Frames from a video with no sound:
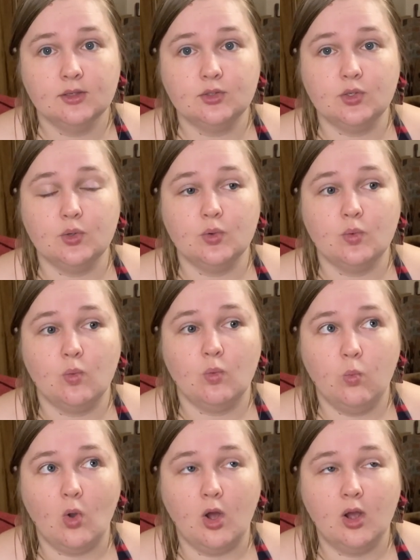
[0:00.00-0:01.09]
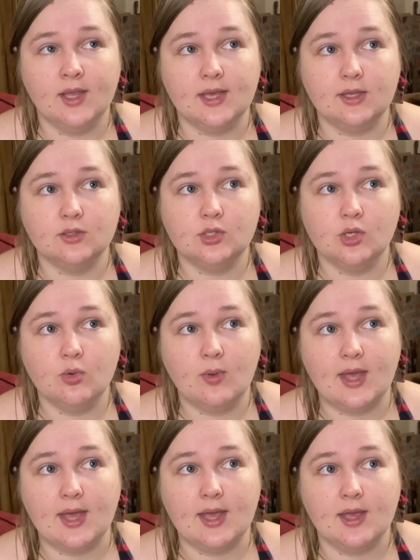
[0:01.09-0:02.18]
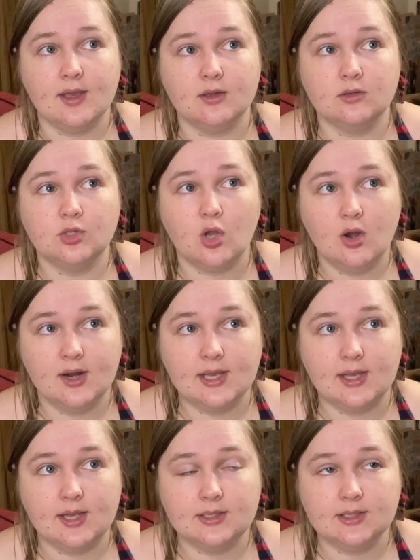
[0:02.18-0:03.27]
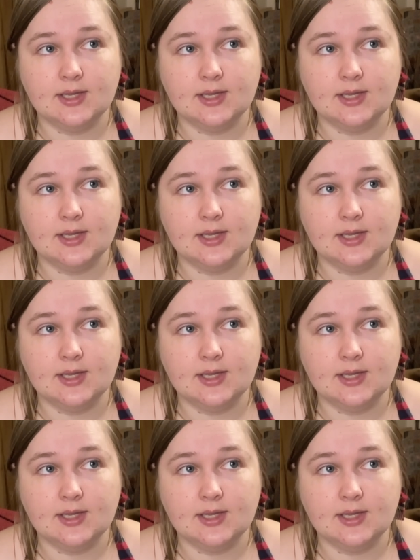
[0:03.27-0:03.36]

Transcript: to walk into a Target